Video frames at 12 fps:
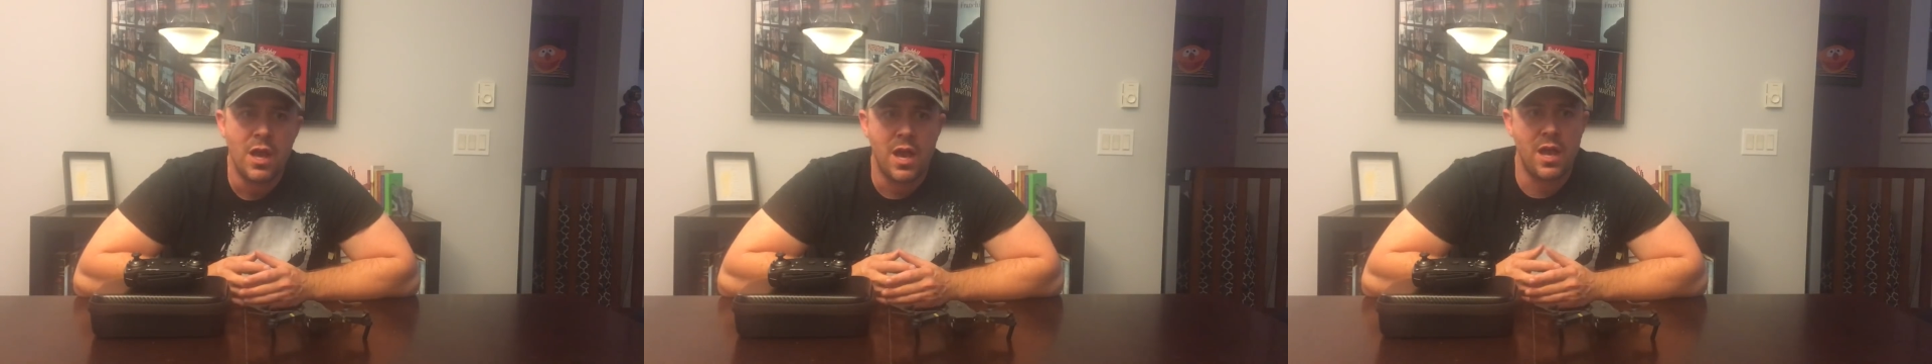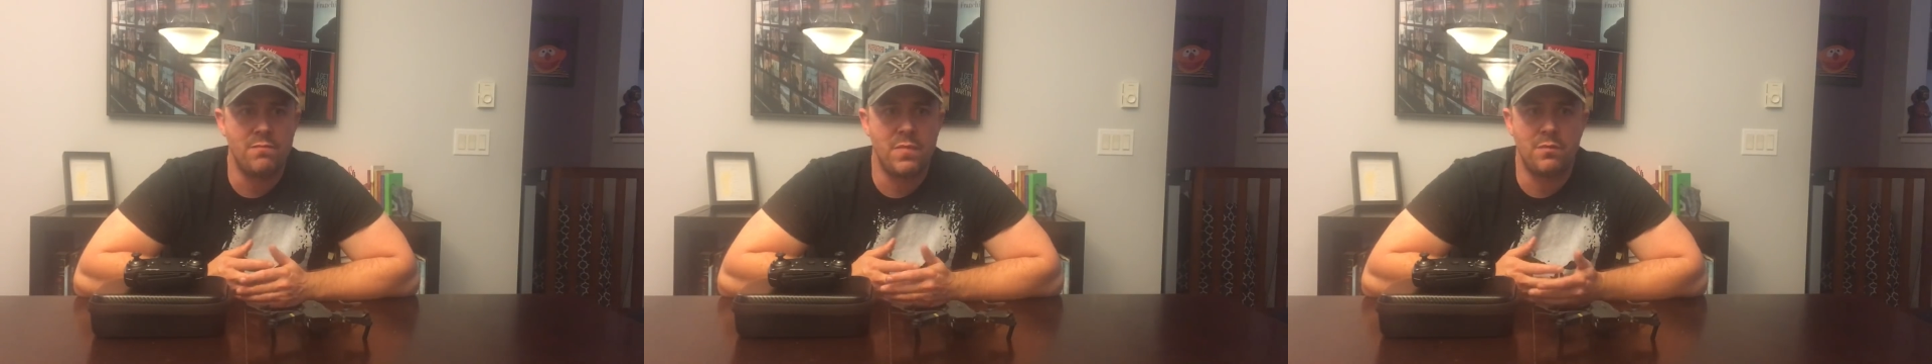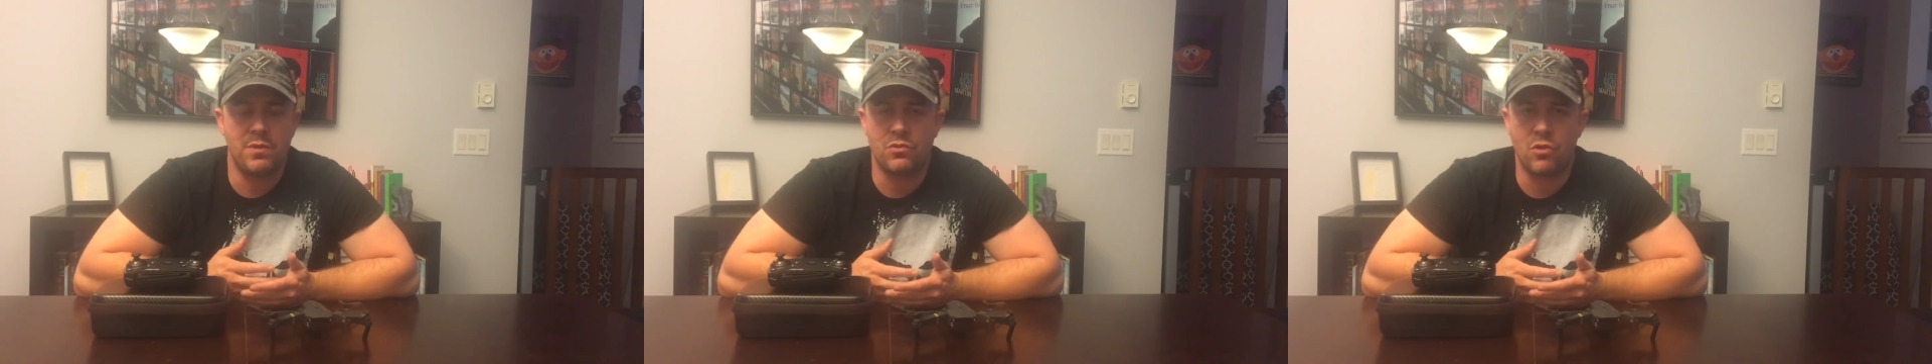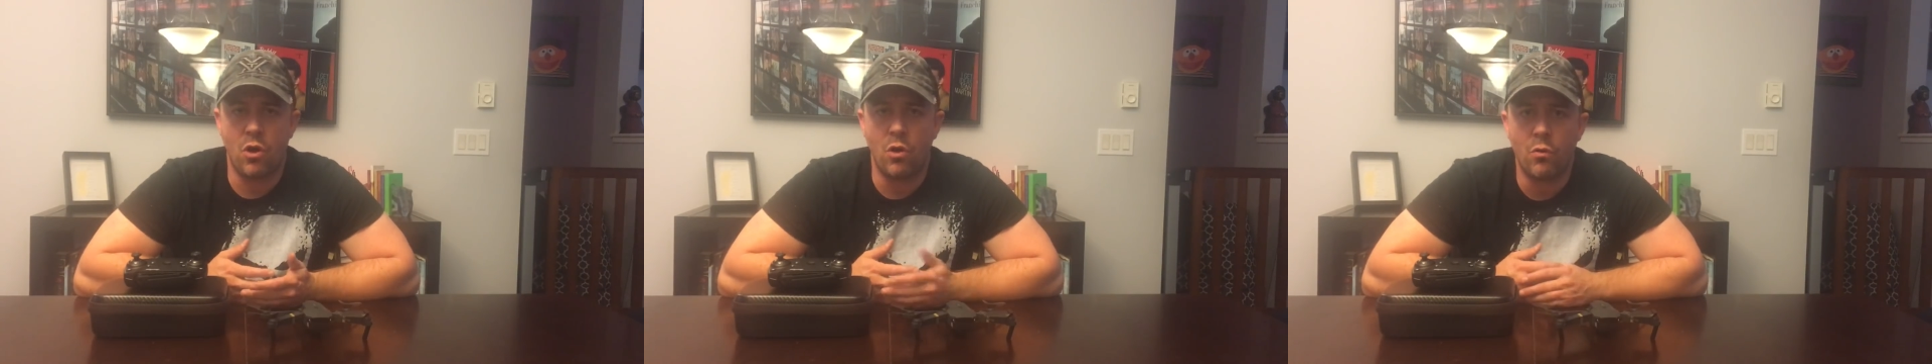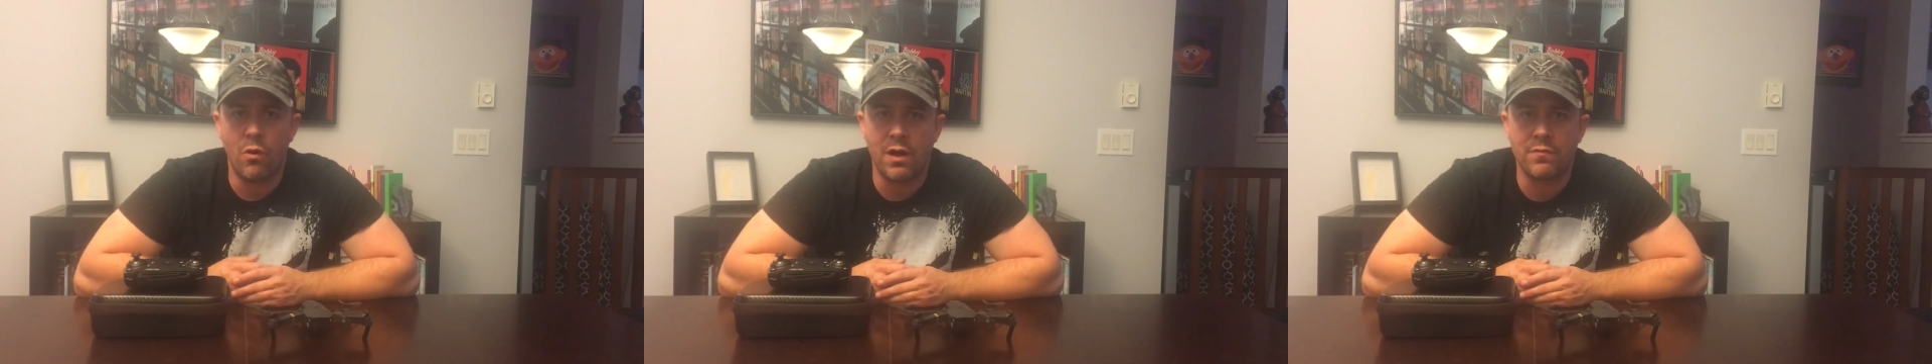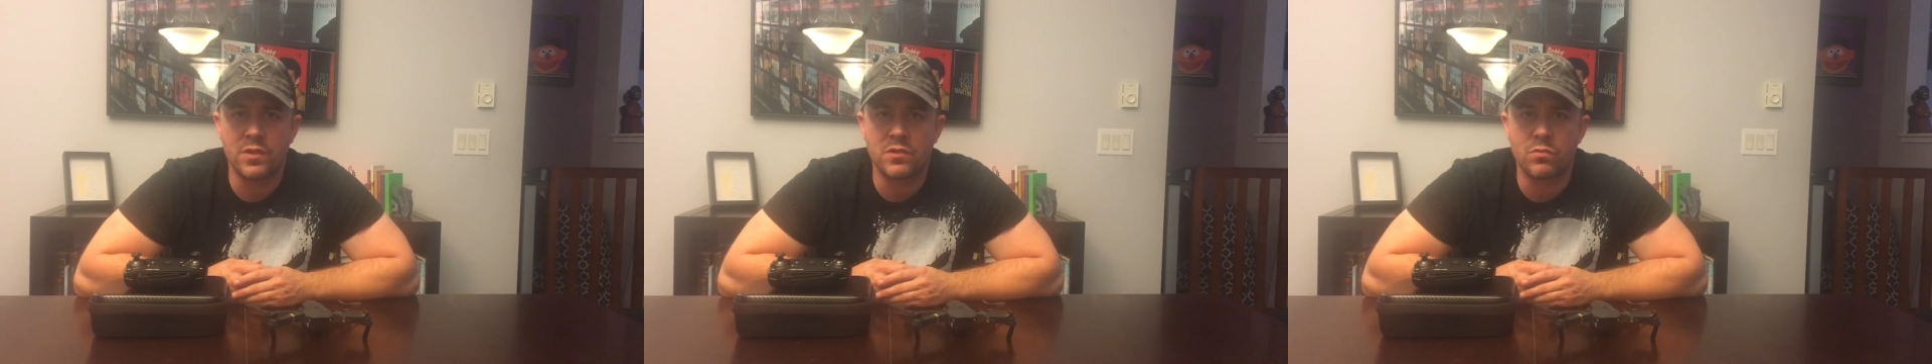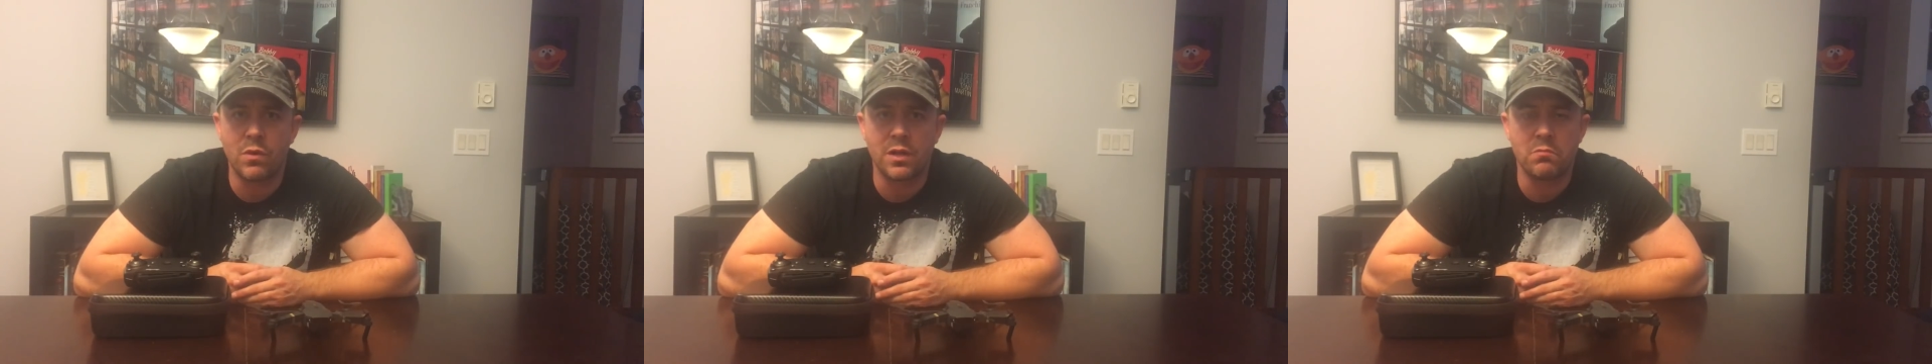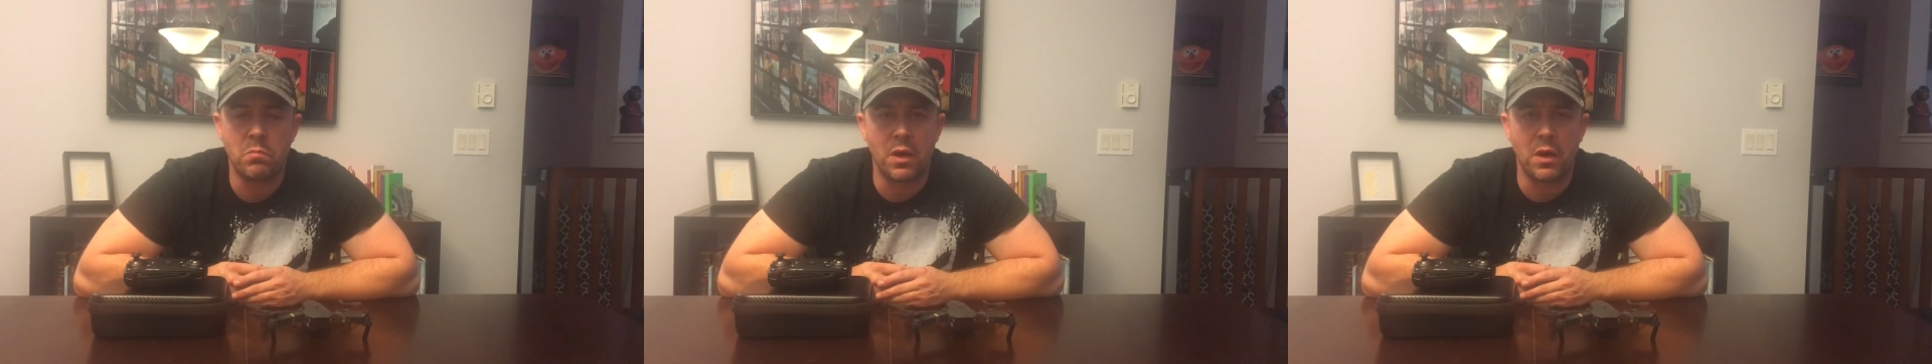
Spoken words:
and maybe Cole will have this one.